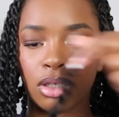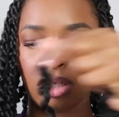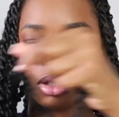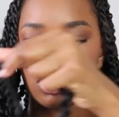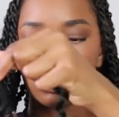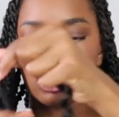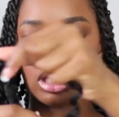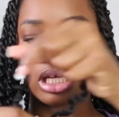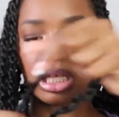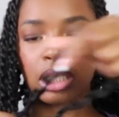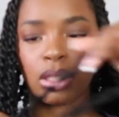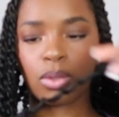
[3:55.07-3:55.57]

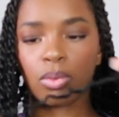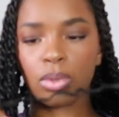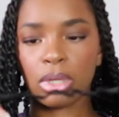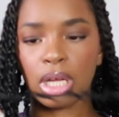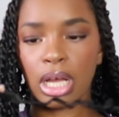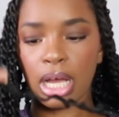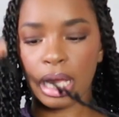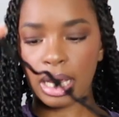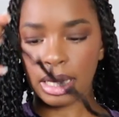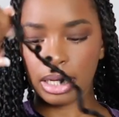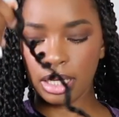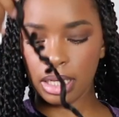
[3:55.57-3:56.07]
So that's what
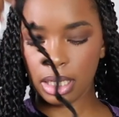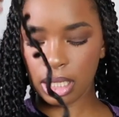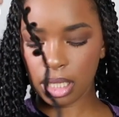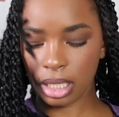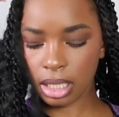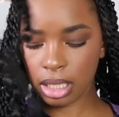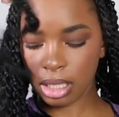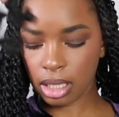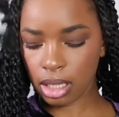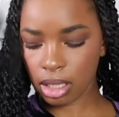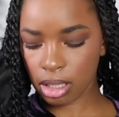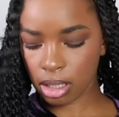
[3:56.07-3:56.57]
I
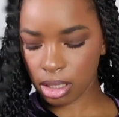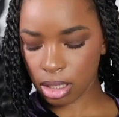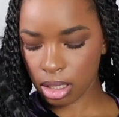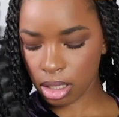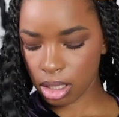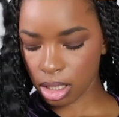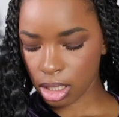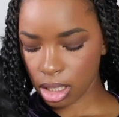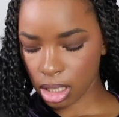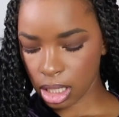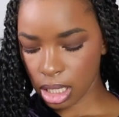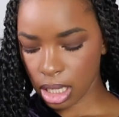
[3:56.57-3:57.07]
did,
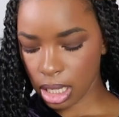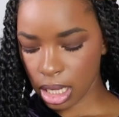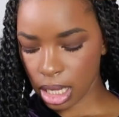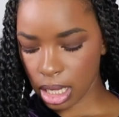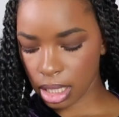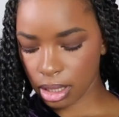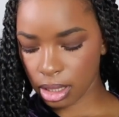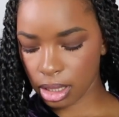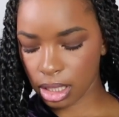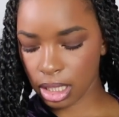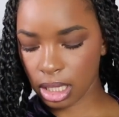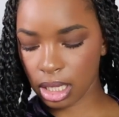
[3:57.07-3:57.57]

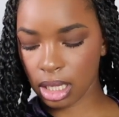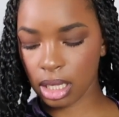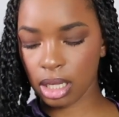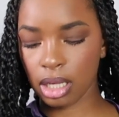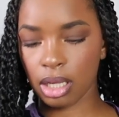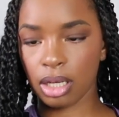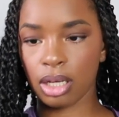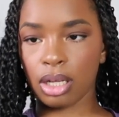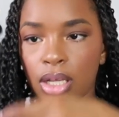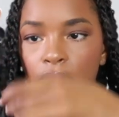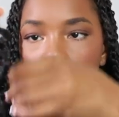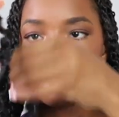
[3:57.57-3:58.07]
and
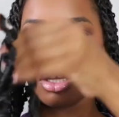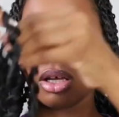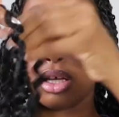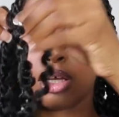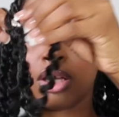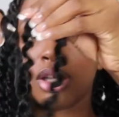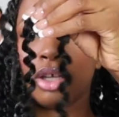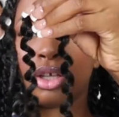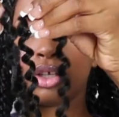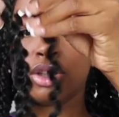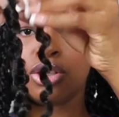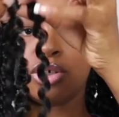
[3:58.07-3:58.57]
then
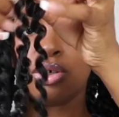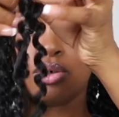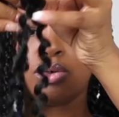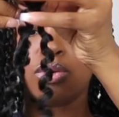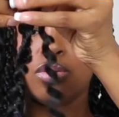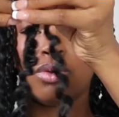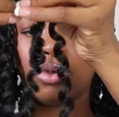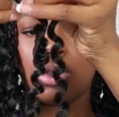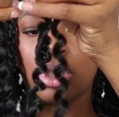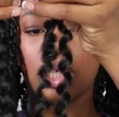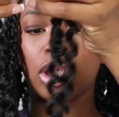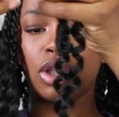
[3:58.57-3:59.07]

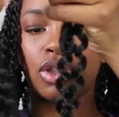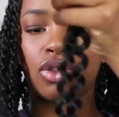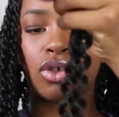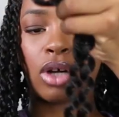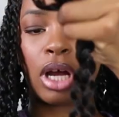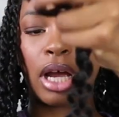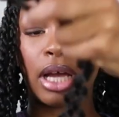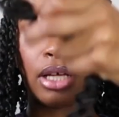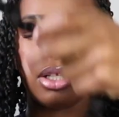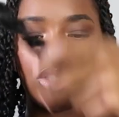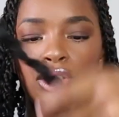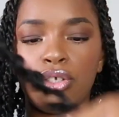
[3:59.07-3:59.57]
you just
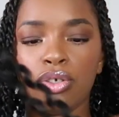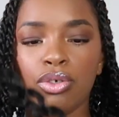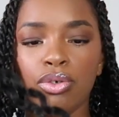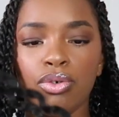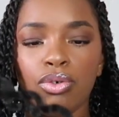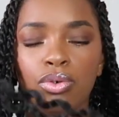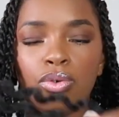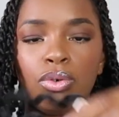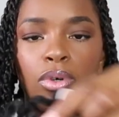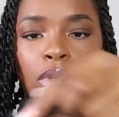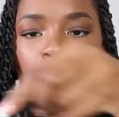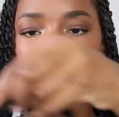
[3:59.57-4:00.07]
try
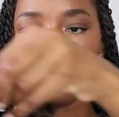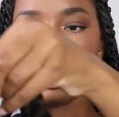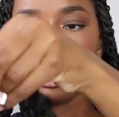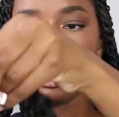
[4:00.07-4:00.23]
to